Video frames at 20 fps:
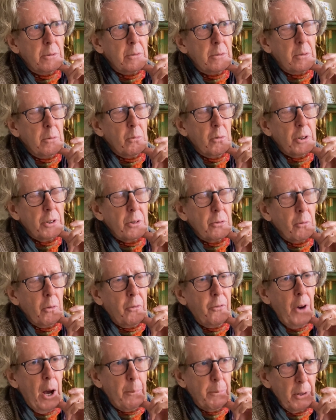was
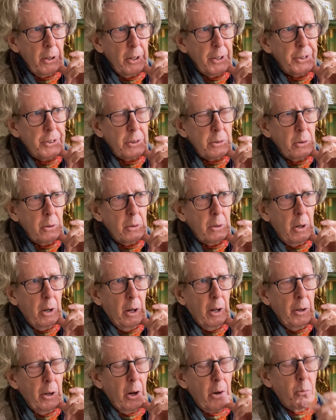fabulous.
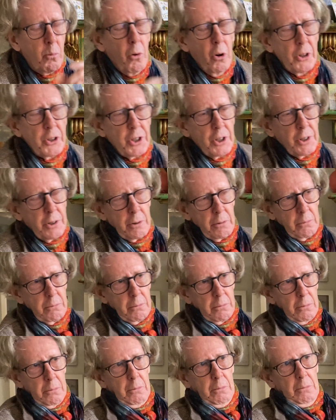Uh, I watched,
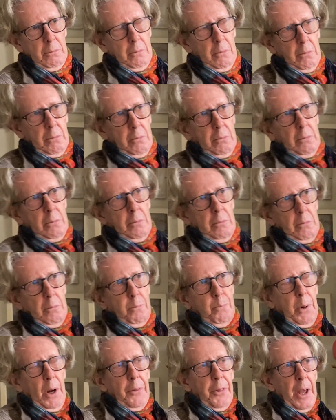
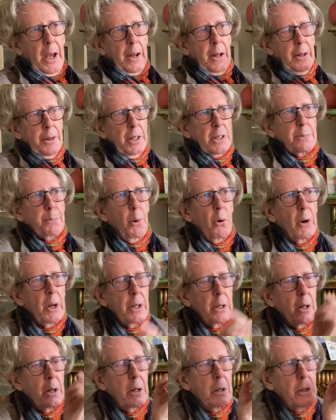but then at this
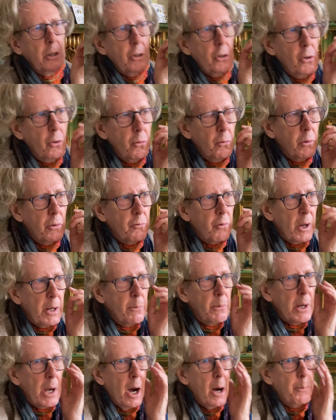point, you would ring
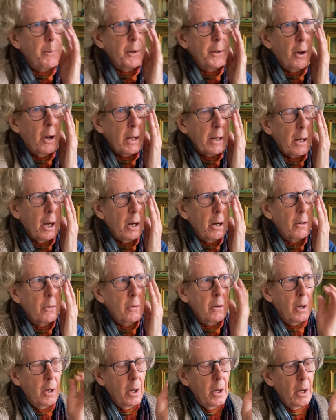me up and I go,
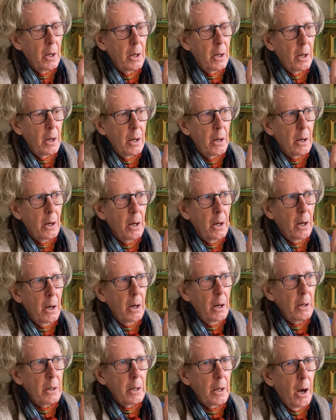
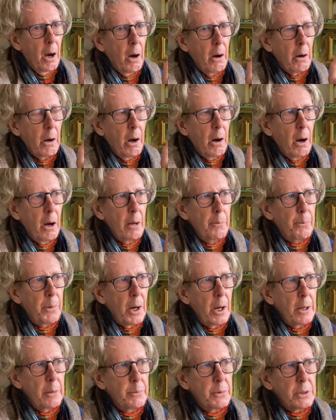oh, hi,
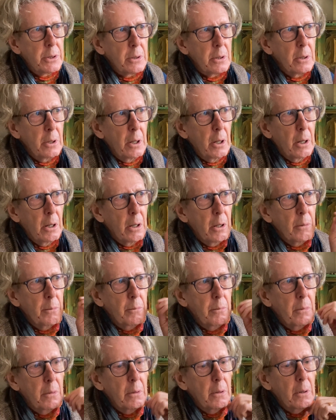babes.
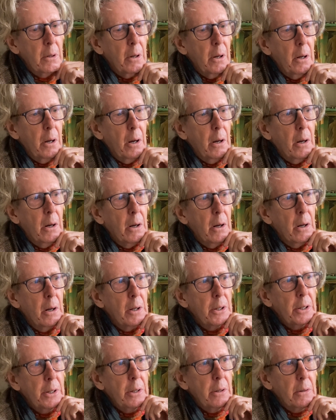Um, uh,
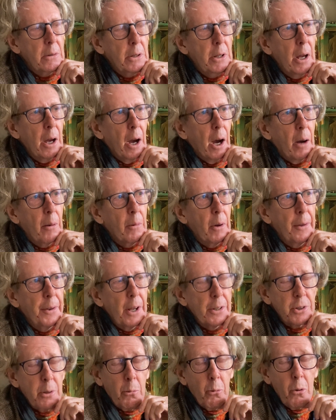yeah, and
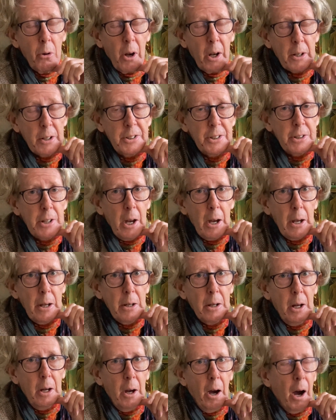that's all I could say.
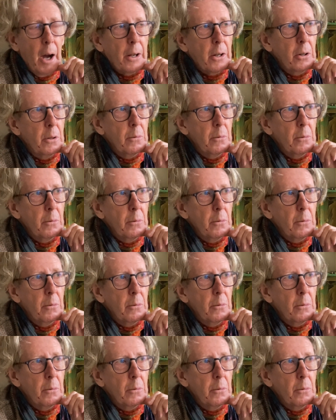But I, I, I, I